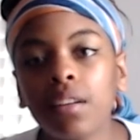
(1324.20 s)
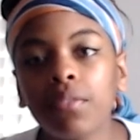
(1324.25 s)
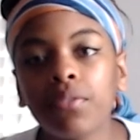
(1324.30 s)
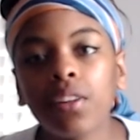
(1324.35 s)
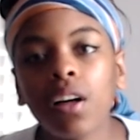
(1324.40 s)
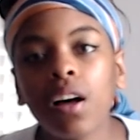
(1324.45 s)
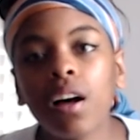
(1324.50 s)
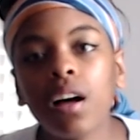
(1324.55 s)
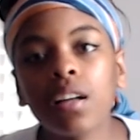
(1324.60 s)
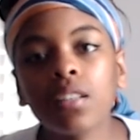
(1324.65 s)

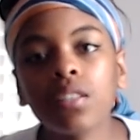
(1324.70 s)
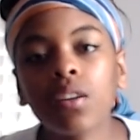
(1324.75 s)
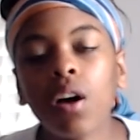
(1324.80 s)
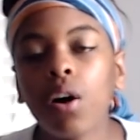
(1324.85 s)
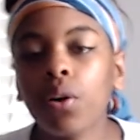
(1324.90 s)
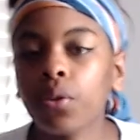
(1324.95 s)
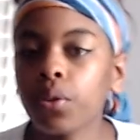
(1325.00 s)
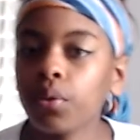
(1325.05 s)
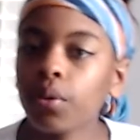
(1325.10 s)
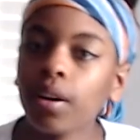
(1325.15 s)
vlogs
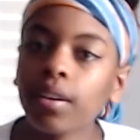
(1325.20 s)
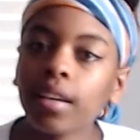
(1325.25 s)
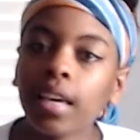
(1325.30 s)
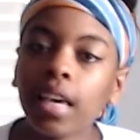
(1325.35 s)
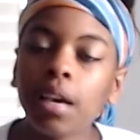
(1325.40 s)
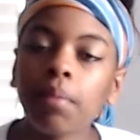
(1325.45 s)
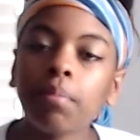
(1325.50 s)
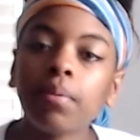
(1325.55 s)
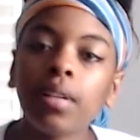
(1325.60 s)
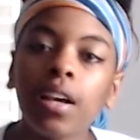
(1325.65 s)
all throughout
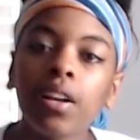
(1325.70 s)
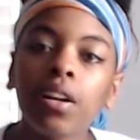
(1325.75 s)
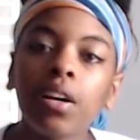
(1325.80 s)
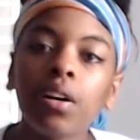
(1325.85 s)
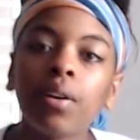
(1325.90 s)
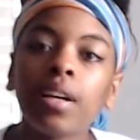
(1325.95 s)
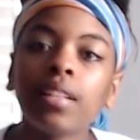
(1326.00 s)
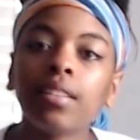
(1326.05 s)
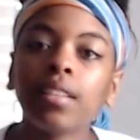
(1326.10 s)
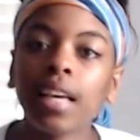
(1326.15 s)
Camp Nano.
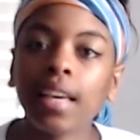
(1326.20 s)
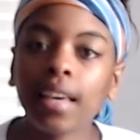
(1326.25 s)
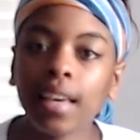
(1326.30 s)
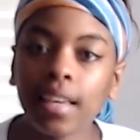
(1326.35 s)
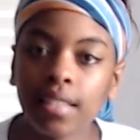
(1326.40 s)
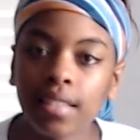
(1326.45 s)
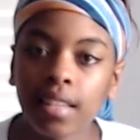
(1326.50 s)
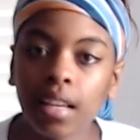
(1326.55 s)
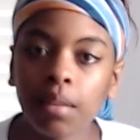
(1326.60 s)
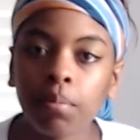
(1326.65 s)
And like I
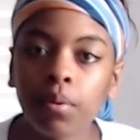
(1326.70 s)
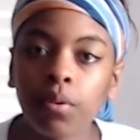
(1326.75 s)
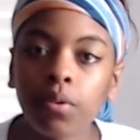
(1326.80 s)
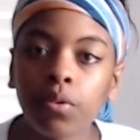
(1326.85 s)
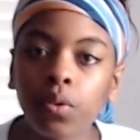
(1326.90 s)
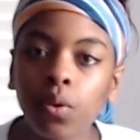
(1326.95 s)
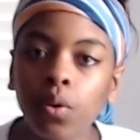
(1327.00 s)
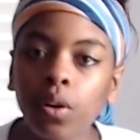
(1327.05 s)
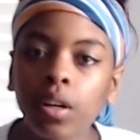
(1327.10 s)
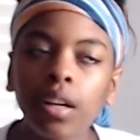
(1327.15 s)
said
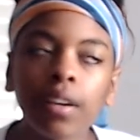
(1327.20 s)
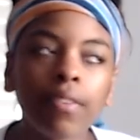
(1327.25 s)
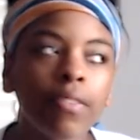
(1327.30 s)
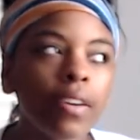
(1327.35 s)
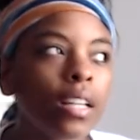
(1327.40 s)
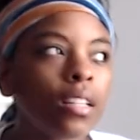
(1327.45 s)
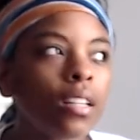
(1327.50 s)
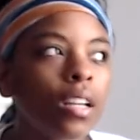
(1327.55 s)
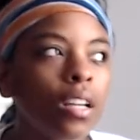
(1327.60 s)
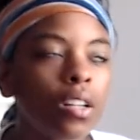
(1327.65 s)
before, if
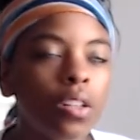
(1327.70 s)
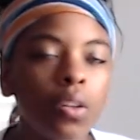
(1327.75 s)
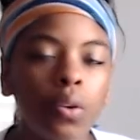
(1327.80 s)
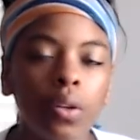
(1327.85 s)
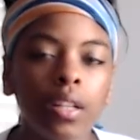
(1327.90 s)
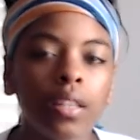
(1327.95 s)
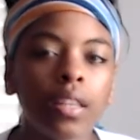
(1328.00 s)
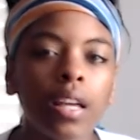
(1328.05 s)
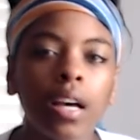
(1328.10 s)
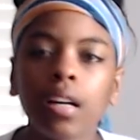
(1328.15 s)
I
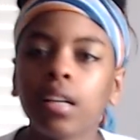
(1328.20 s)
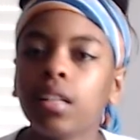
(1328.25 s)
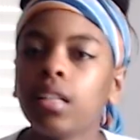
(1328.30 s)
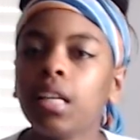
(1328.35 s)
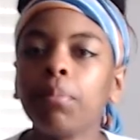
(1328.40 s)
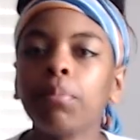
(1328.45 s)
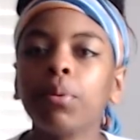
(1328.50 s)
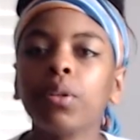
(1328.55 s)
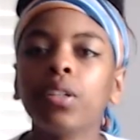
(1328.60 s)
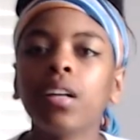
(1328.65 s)
included that
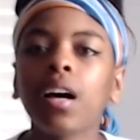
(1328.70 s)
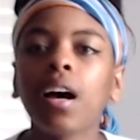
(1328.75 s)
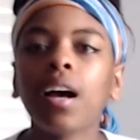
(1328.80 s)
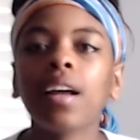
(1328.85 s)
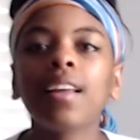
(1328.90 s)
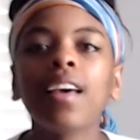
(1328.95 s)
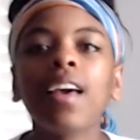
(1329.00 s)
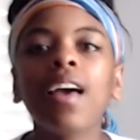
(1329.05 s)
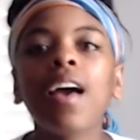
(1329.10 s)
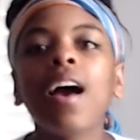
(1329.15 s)
clip or not,
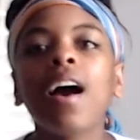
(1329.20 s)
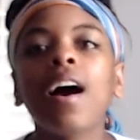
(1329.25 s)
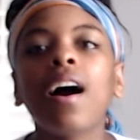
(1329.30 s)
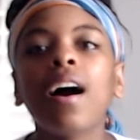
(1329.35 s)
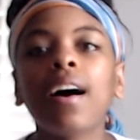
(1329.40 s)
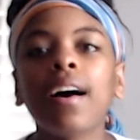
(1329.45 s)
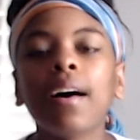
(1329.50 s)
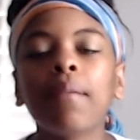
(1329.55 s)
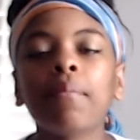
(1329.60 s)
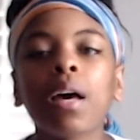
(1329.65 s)

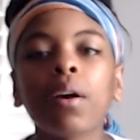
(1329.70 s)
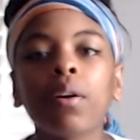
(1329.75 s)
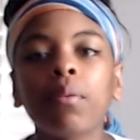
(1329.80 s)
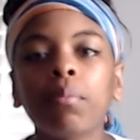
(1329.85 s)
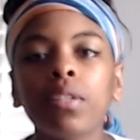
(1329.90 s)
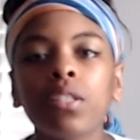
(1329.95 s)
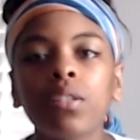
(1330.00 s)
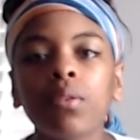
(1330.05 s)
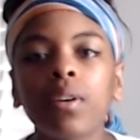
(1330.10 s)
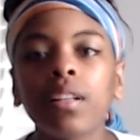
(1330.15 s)
I will
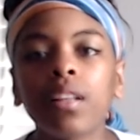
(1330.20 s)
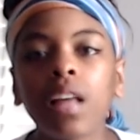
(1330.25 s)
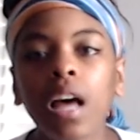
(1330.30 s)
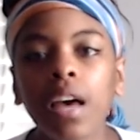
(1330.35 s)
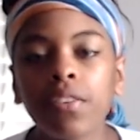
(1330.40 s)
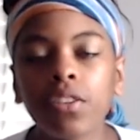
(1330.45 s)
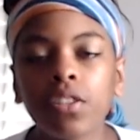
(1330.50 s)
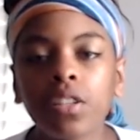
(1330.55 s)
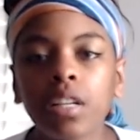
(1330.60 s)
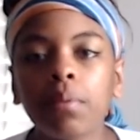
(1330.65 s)
be doing
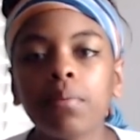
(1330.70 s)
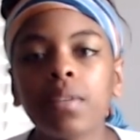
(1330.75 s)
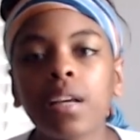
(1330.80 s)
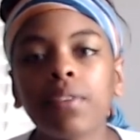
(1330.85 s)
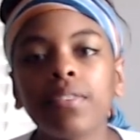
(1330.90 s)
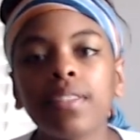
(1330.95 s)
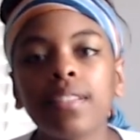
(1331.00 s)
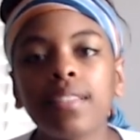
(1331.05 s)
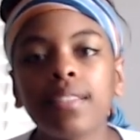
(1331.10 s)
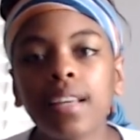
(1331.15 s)
live streams
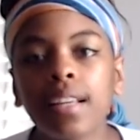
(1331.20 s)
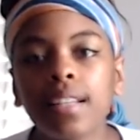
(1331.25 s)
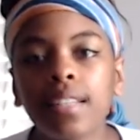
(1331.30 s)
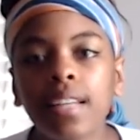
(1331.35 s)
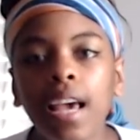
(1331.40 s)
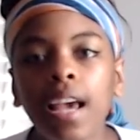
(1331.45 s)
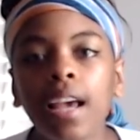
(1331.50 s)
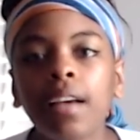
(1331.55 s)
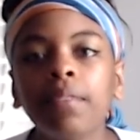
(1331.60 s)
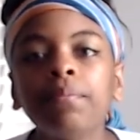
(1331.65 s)
every
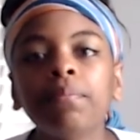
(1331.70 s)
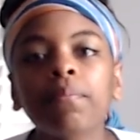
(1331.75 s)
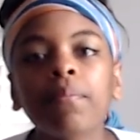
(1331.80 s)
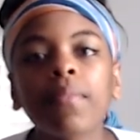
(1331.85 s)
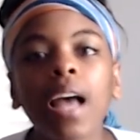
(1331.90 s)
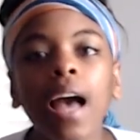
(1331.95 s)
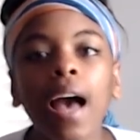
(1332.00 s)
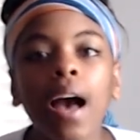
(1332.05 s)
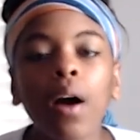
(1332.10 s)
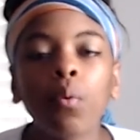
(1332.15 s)
Sunday
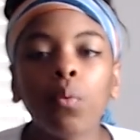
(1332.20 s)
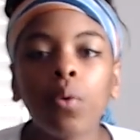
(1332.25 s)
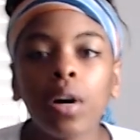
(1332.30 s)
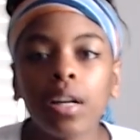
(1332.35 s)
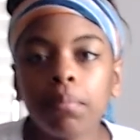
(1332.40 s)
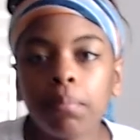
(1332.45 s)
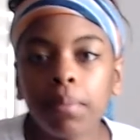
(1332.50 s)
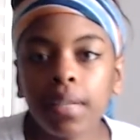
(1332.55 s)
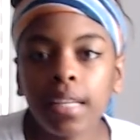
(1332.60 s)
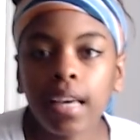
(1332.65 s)
at
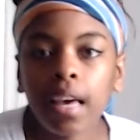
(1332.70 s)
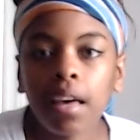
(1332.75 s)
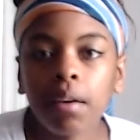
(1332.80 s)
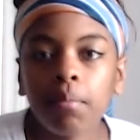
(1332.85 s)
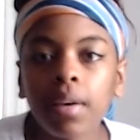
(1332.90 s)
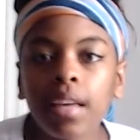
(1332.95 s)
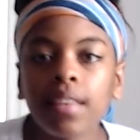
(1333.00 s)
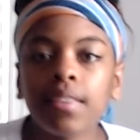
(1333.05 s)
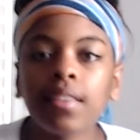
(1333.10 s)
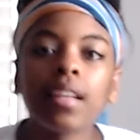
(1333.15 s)
1 p.m.
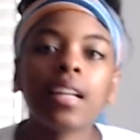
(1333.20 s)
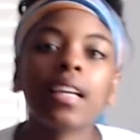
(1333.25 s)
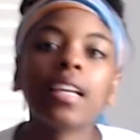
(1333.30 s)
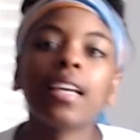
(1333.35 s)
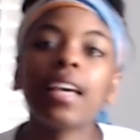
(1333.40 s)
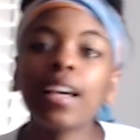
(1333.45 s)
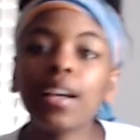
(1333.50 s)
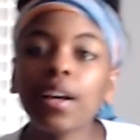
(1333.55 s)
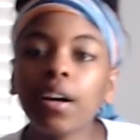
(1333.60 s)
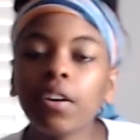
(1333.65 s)
and then a
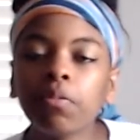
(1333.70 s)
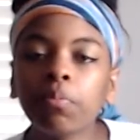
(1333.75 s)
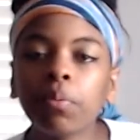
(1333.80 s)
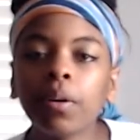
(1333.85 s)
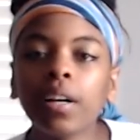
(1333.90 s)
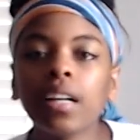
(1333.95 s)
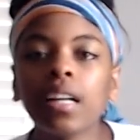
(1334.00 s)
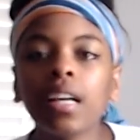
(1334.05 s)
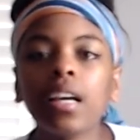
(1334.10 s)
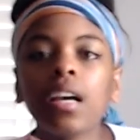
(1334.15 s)
kickoff
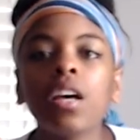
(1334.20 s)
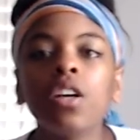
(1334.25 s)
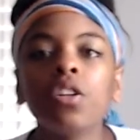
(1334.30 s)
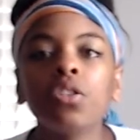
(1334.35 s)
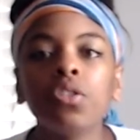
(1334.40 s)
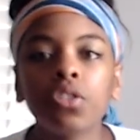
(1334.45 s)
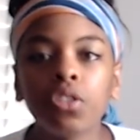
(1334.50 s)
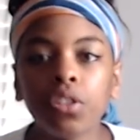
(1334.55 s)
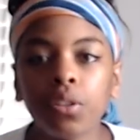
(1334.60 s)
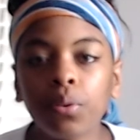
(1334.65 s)
party
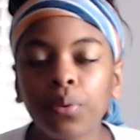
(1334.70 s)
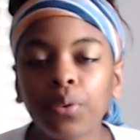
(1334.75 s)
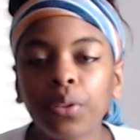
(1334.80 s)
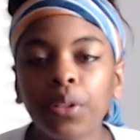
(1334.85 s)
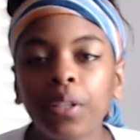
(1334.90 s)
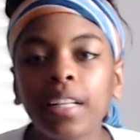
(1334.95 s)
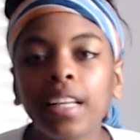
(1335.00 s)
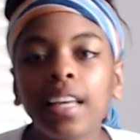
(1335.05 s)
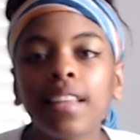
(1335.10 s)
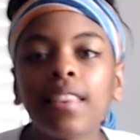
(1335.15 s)
June
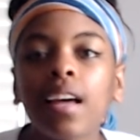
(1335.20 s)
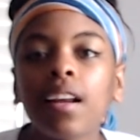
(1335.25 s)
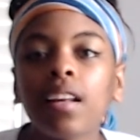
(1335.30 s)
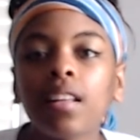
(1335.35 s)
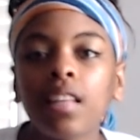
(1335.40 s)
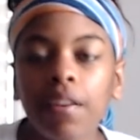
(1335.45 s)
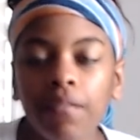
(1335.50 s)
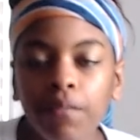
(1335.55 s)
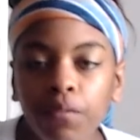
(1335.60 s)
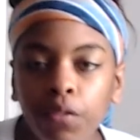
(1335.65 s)
30th at
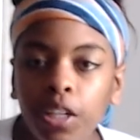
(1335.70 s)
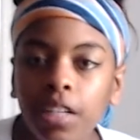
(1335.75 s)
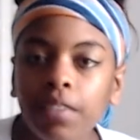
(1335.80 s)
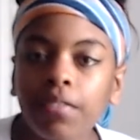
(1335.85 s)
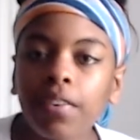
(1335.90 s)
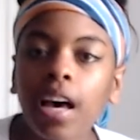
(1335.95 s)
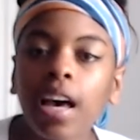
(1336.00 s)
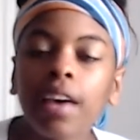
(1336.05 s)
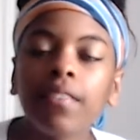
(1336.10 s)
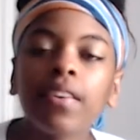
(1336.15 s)

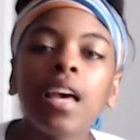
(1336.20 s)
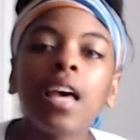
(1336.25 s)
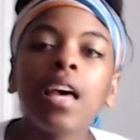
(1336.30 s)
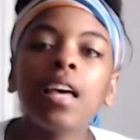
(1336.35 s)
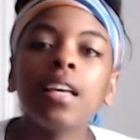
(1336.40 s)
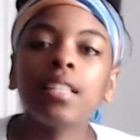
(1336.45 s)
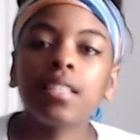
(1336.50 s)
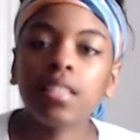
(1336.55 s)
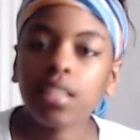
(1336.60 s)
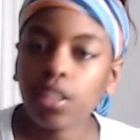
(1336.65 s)
11:45
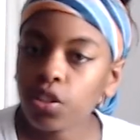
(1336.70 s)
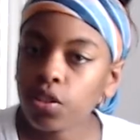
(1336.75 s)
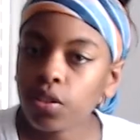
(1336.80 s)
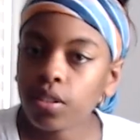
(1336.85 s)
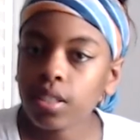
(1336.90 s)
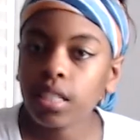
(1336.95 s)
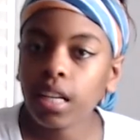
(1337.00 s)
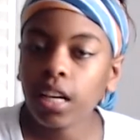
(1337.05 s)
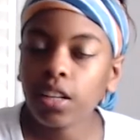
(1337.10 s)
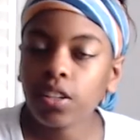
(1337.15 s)
Central
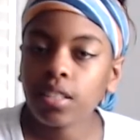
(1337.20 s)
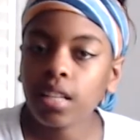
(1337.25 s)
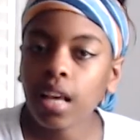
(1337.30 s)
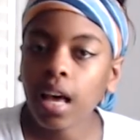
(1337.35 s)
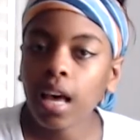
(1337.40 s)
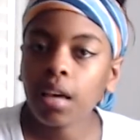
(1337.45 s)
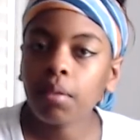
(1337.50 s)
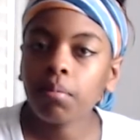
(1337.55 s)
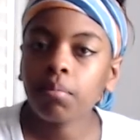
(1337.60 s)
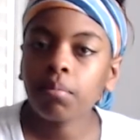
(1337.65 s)
Standard
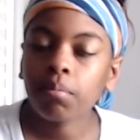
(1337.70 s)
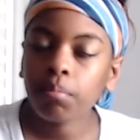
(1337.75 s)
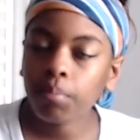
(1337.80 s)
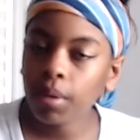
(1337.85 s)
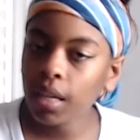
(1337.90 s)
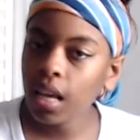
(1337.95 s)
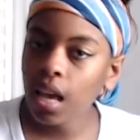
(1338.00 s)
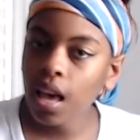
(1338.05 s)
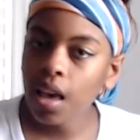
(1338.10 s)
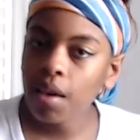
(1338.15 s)
Time,
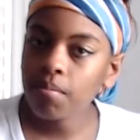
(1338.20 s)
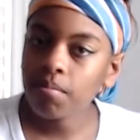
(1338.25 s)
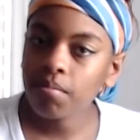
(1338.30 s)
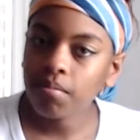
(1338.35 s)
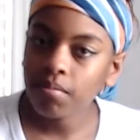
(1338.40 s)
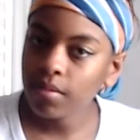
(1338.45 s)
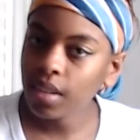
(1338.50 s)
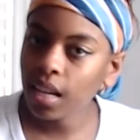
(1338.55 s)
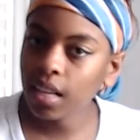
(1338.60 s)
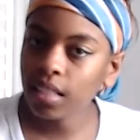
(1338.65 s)
p.m.
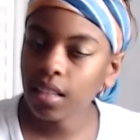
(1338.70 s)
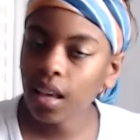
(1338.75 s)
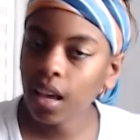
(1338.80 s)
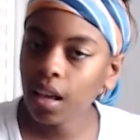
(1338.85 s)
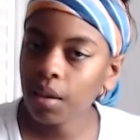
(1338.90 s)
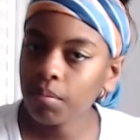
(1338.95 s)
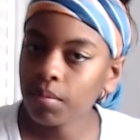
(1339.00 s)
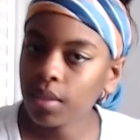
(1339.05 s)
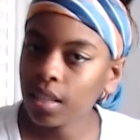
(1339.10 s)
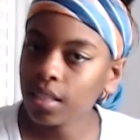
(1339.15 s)

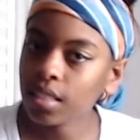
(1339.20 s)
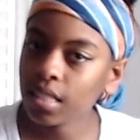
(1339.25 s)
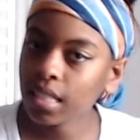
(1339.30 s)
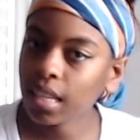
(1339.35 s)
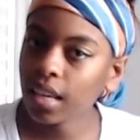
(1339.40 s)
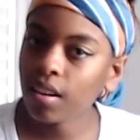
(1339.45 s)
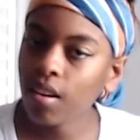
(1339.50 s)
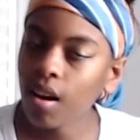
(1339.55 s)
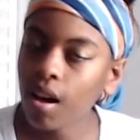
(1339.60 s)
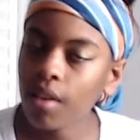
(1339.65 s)
nighttime, because it's
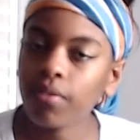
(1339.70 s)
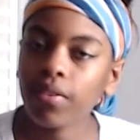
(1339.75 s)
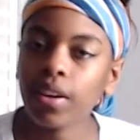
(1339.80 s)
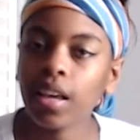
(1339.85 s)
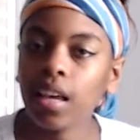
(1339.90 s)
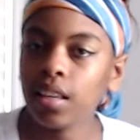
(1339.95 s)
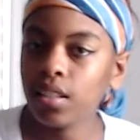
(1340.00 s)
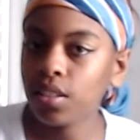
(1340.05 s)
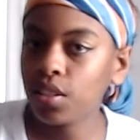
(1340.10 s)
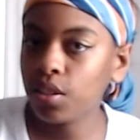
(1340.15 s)
kickoff
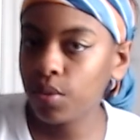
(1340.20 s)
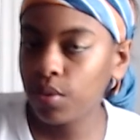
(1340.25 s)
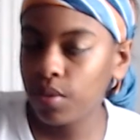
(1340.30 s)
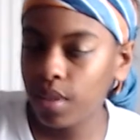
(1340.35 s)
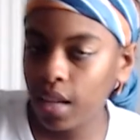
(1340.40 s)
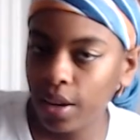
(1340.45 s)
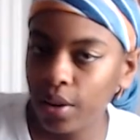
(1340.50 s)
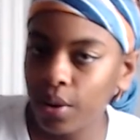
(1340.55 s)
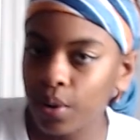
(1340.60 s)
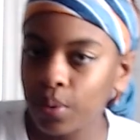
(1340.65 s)
into
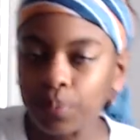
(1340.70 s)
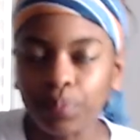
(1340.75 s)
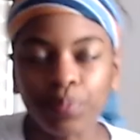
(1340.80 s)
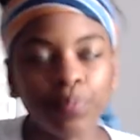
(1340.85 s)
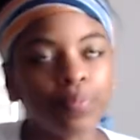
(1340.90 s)
Nano.